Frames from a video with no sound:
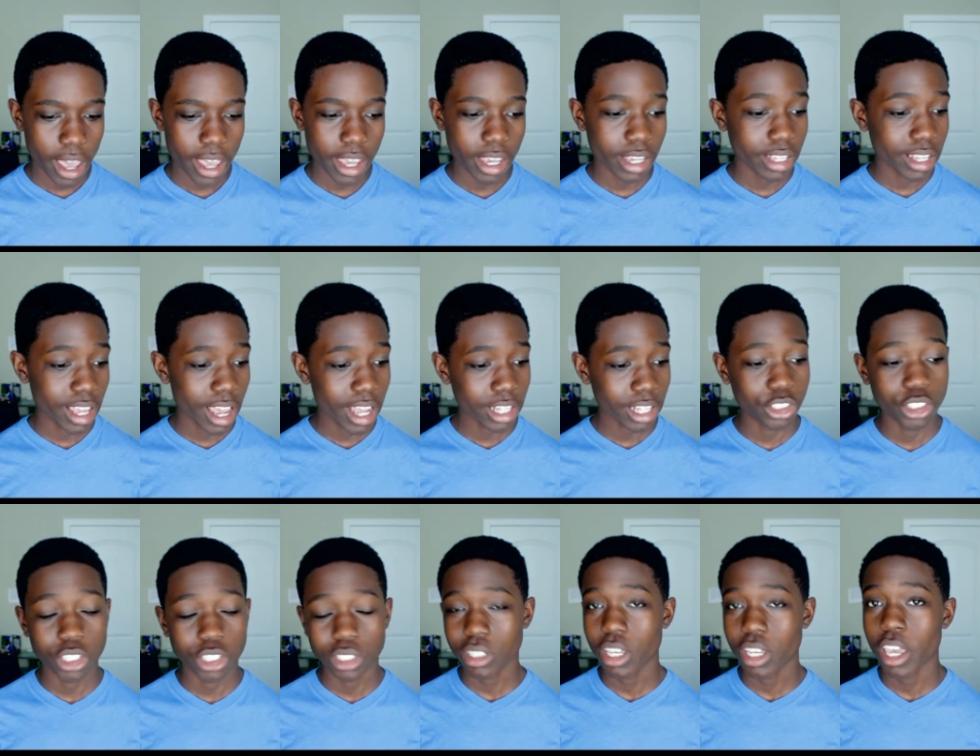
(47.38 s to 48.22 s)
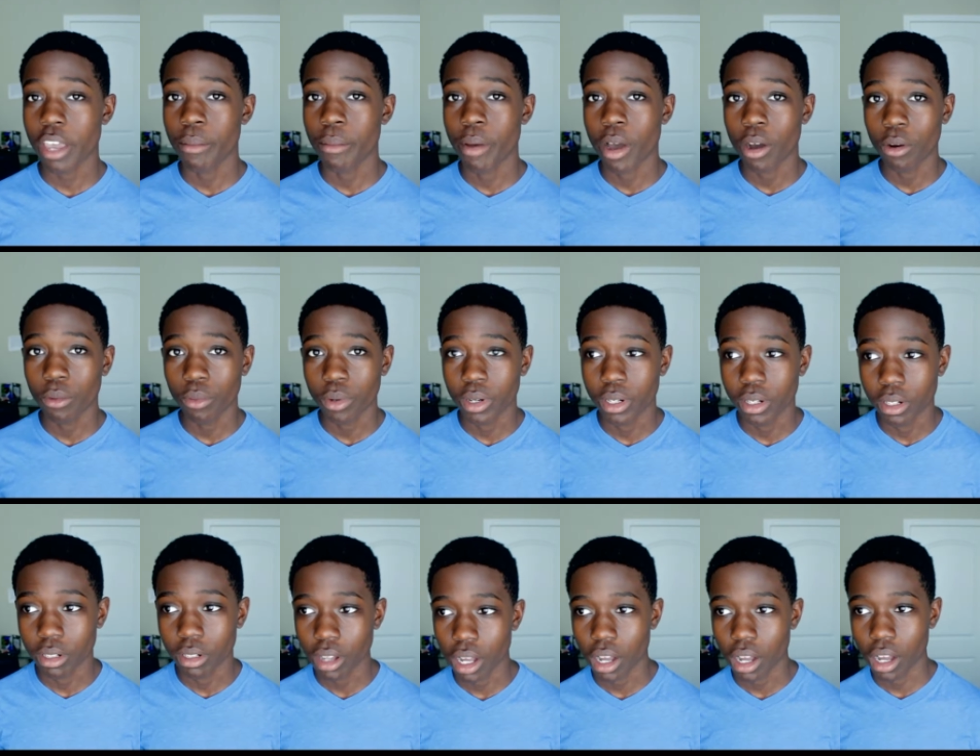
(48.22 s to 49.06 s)
it had just came out
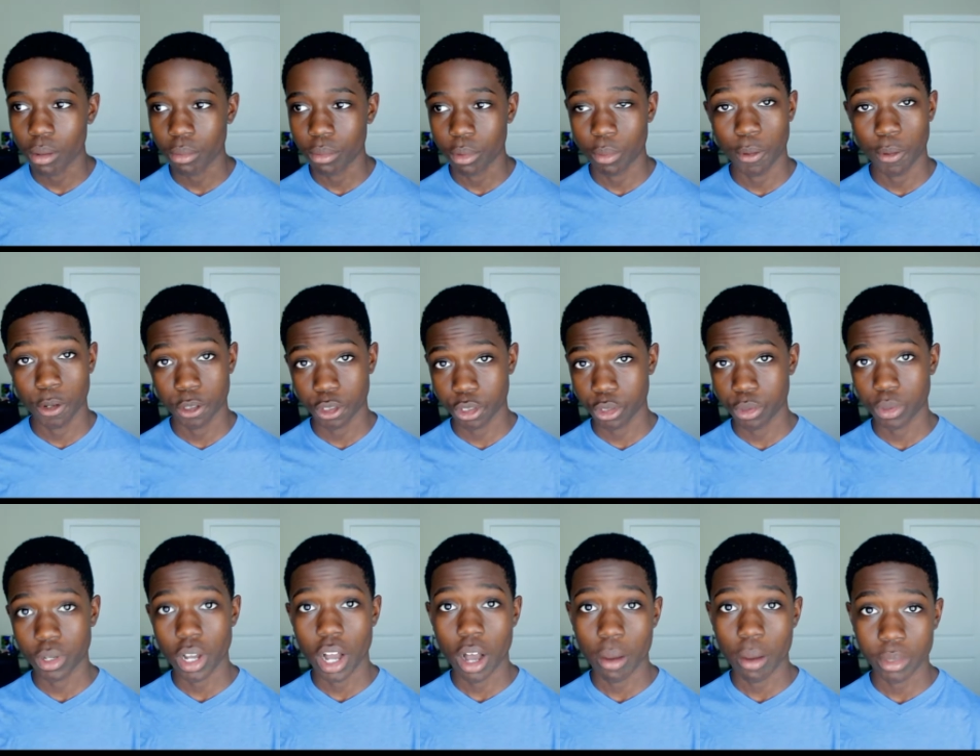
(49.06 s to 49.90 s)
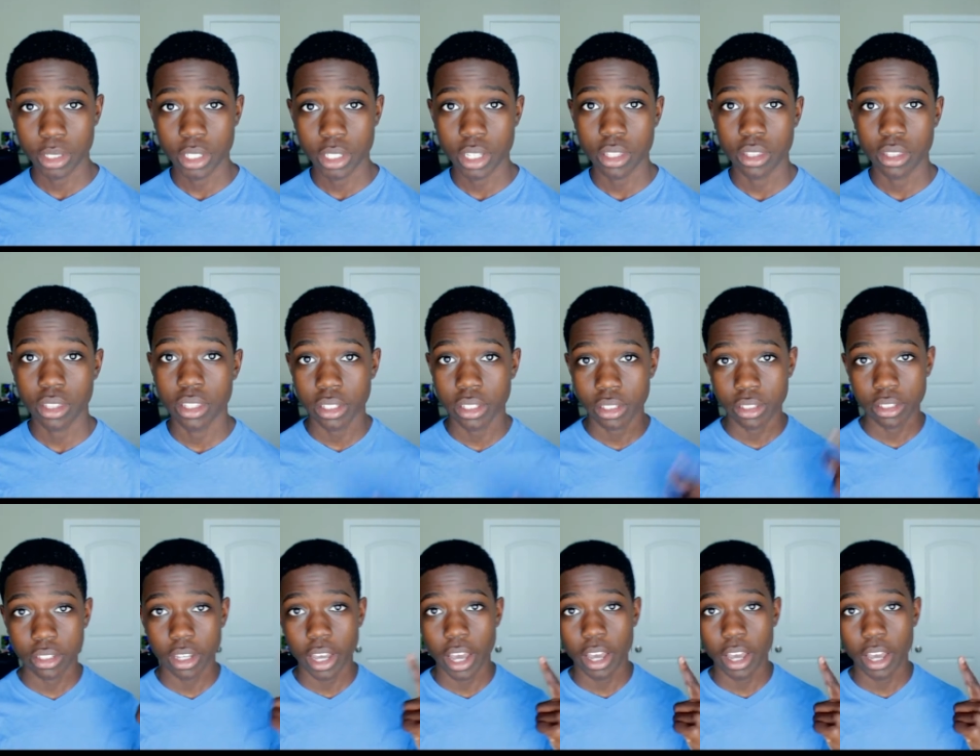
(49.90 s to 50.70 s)
when the person who commented, this